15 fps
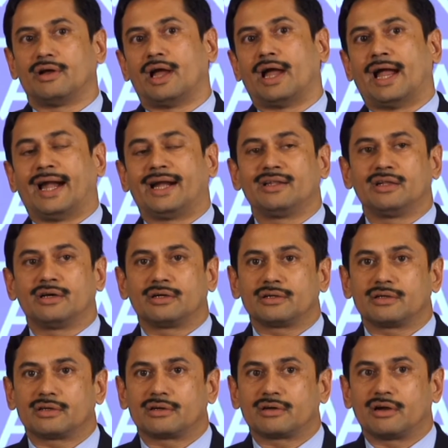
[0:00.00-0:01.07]
and the
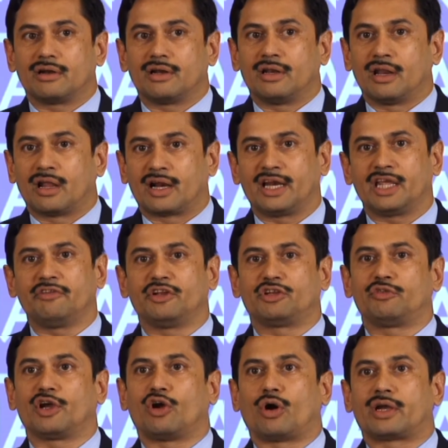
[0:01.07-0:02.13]
learning which we
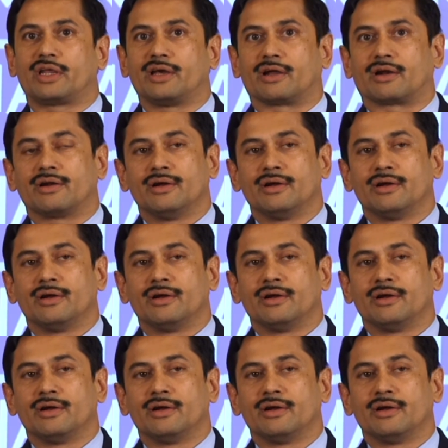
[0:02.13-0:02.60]
got here